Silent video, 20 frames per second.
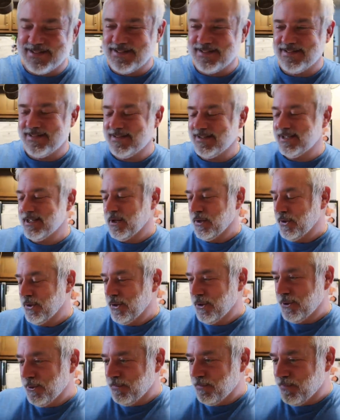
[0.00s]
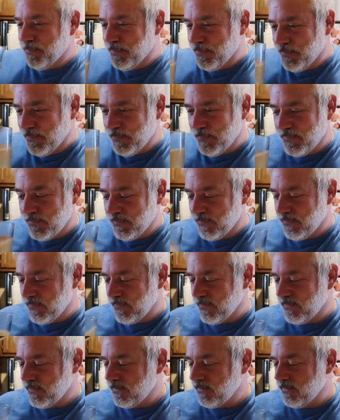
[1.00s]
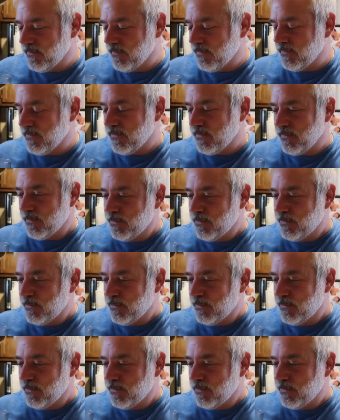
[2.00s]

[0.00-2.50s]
Nothing is said.